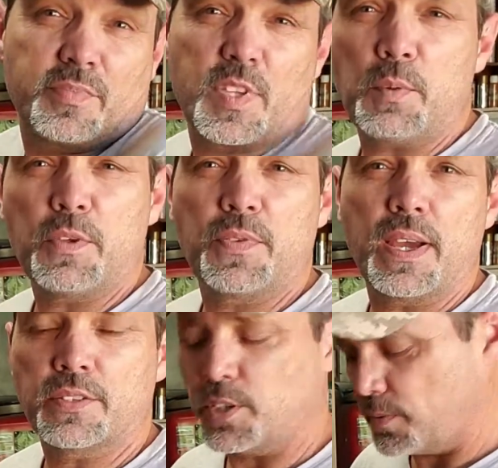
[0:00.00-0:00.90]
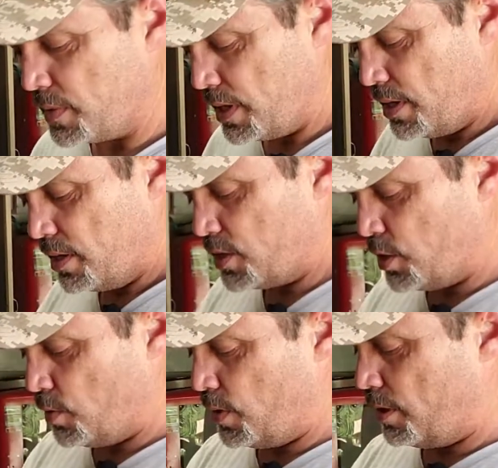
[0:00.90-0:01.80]
That'd be fine too.
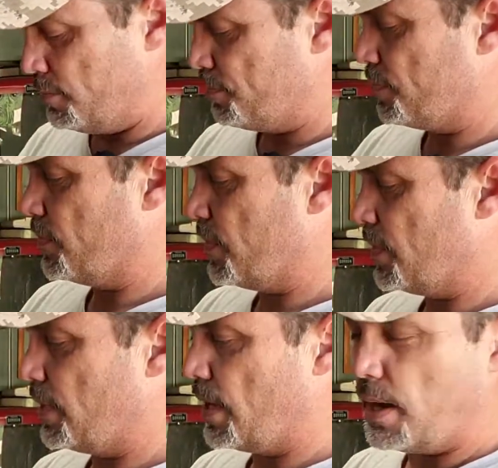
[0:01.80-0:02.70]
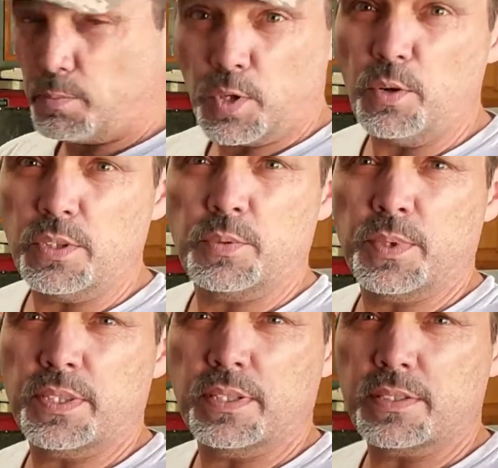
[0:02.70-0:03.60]
So I'm rolling
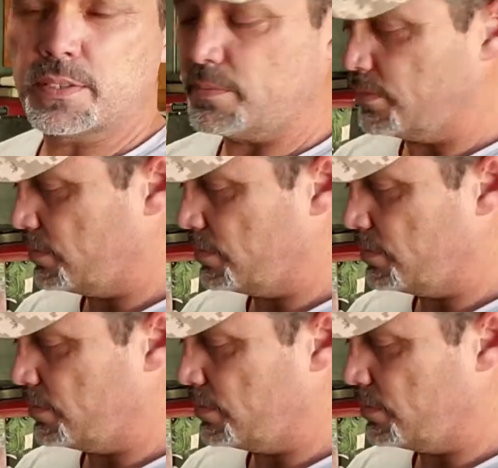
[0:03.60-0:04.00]
with this.